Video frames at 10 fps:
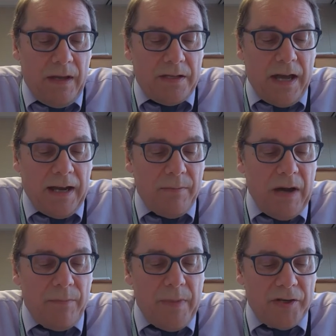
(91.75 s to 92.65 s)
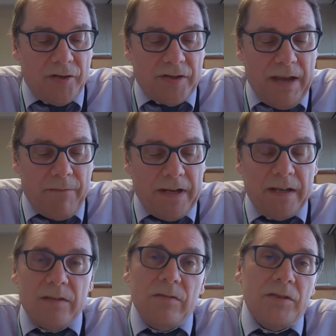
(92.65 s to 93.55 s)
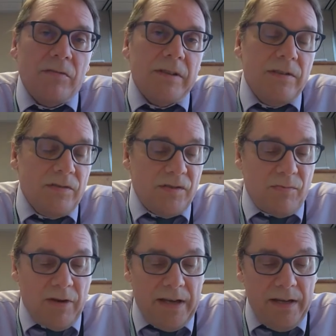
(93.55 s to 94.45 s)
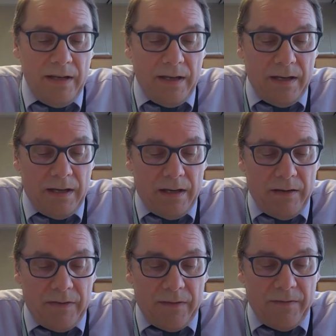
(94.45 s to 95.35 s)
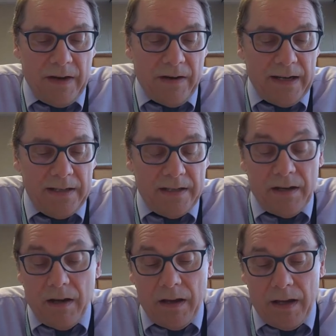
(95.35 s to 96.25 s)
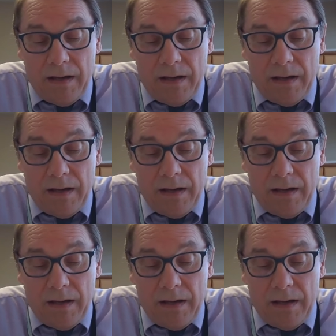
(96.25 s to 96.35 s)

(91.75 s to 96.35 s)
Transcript: talk about measures that we can do to reduce spread of the variant and